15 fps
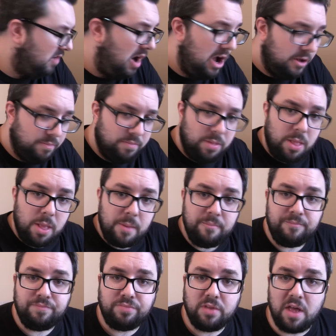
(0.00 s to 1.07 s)
Right,
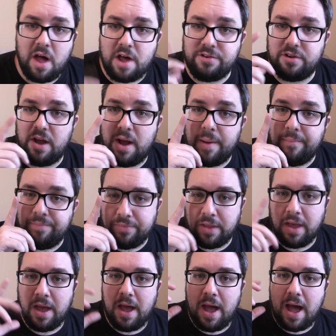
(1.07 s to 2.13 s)
that's it.
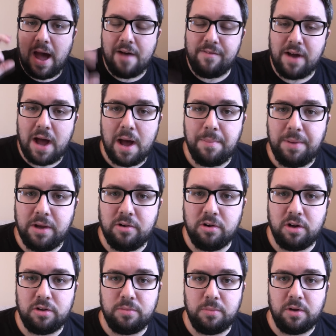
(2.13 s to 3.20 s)
Have a happy
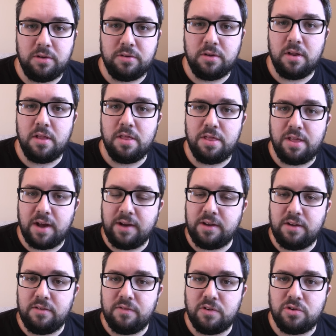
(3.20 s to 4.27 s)
Christmas.
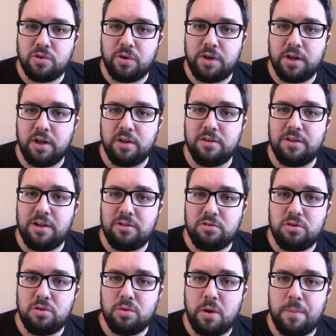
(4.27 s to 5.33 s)
Thank you for joining us.
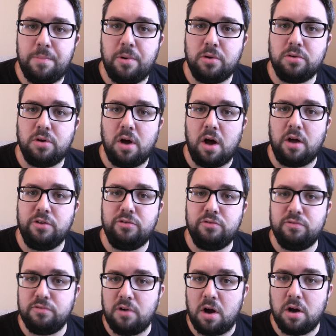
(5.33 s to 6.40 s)
Listen to our podcast,
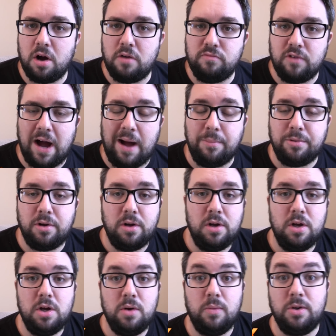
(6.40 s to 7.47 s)
Fruck Unwrapped,
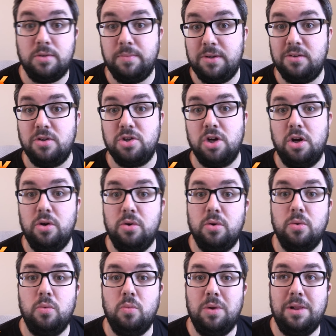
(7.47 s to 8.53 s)
which Mr. Chode
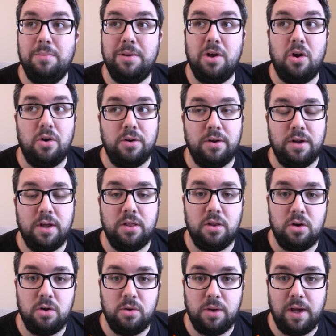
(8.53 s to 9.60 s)
will be on in the
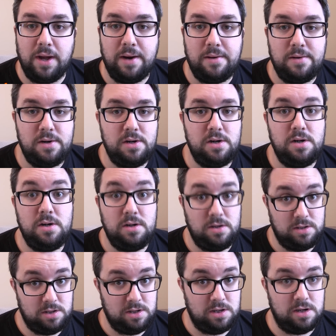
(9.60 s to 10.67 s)
new year.
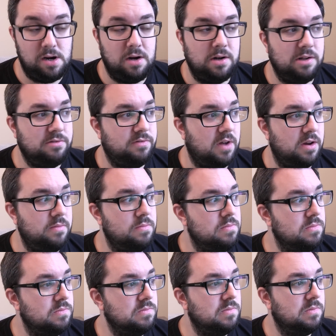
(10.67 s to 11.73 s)
That's fun.
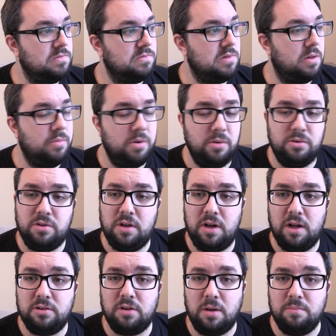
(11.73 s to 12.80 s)
And we will see you
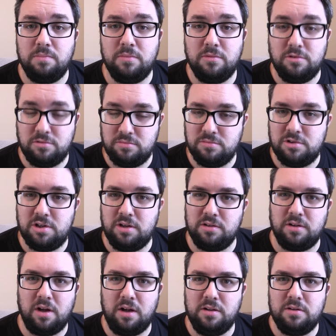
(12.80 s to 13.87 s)
next time. Cheers,
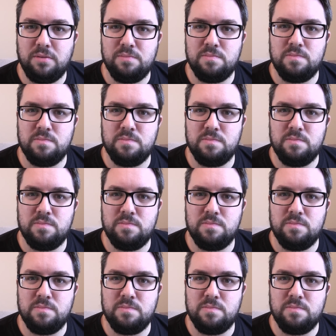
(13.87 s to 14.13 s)
guys.